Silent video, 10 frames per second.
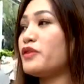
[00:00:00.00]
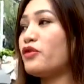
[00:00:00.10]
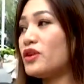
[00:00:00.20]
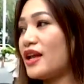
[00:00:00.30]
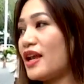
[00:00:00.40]

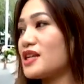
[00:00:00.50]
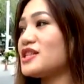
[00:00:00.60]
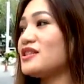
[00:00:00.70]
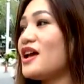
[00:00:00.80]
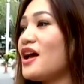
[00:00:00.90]
Before the
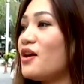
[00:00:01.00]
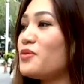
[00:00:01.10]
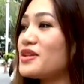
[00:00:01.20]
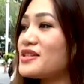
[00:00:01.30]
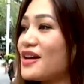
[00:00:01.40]
election
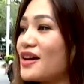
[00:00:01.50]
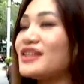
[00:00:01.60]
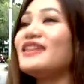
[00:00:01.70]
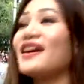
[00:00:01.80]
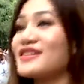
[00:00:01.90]
was
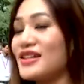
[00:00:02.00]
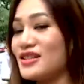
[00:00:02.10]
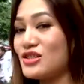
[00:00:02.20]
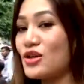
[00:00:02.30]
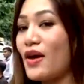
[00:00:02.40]
conducted.
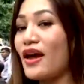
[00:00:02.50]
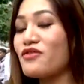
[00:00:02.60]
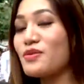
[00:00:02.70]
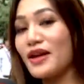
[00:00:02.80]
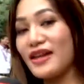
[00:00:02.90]
So
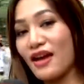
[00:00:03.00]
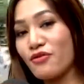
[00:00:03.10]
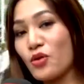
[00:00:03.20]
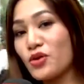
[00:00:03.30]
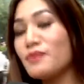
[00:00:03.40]
everybody
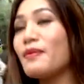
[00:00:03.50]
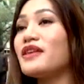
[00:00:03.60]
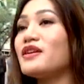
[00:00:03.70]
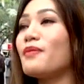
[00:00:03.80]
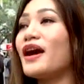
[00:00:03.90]
have already
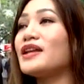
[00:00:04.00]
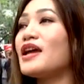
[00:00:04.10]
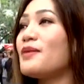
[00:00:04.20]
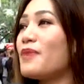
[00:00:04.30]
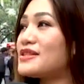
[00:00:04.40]
made their mind
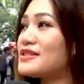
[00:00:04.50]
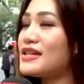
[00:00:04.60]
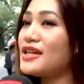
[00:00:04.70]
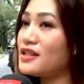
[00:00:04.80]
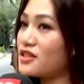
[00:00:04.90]
by
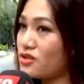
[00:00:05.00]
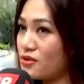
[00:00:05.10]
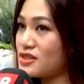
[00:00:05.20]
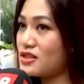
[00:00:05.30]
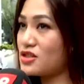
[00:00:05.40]
seeing the
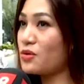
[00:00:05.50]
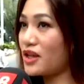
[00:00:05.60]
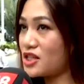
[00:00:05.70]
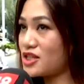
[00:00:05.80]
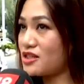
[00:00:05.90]
current
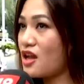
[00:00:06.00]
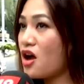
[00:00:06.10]
situation